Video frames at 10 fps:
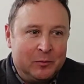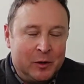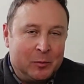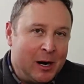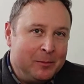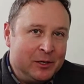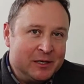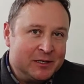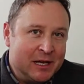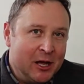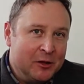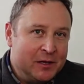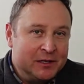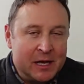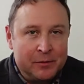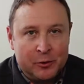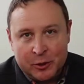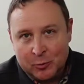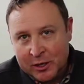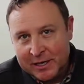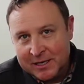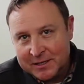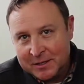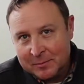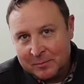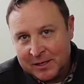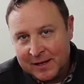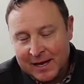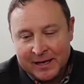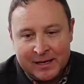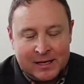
their property to sell and then 1031 into something, they